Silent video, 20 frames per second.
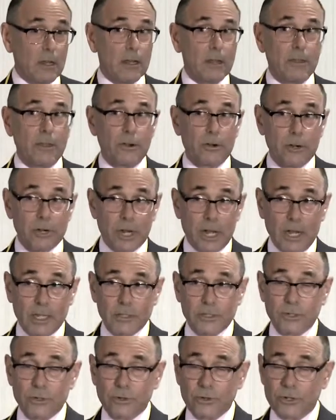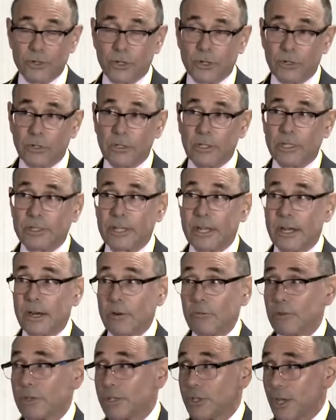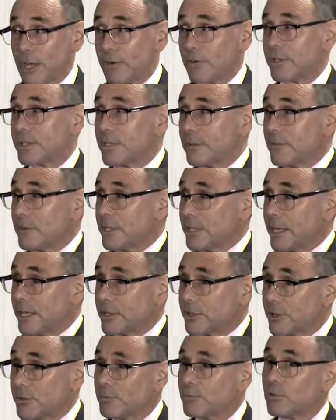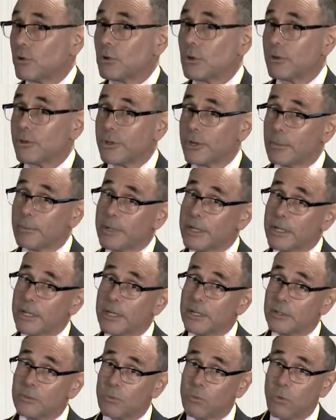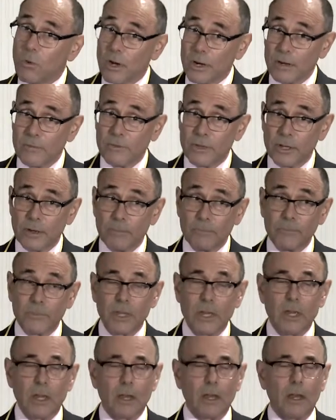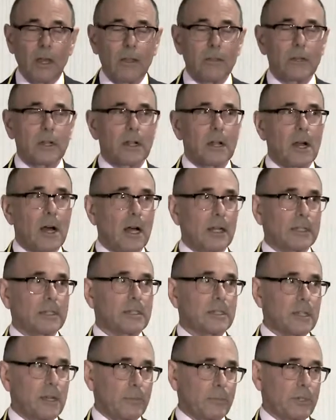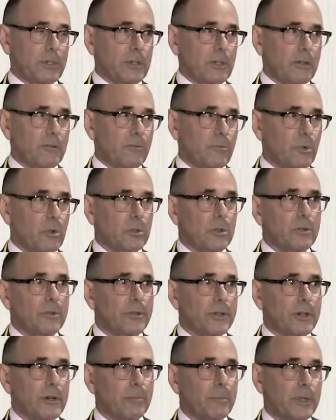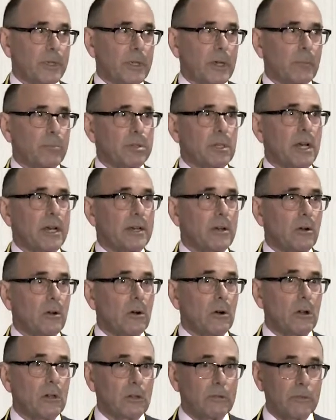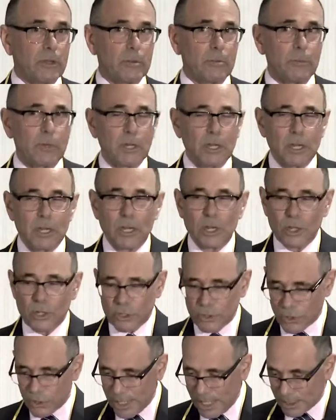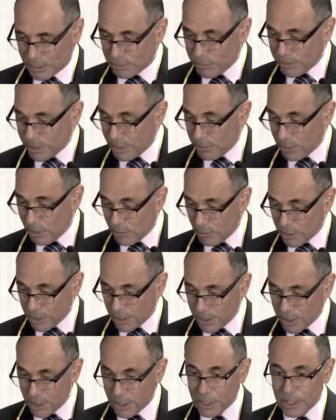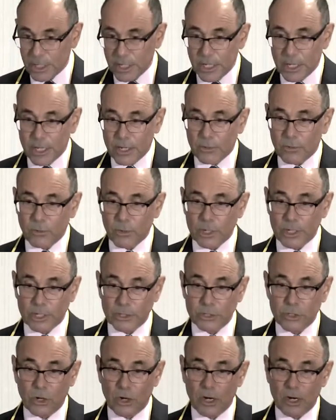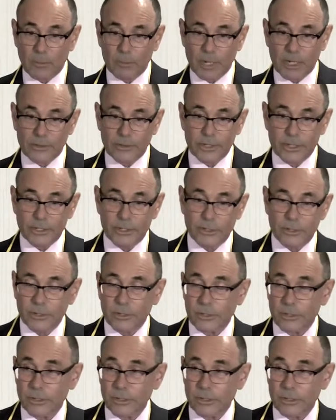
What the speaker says: that are non-surgical and that are regenerative in nature. Prolotherapy is one of them, and the concepts of prolotherapy apply to all of them. So that's really what we're going to talk about this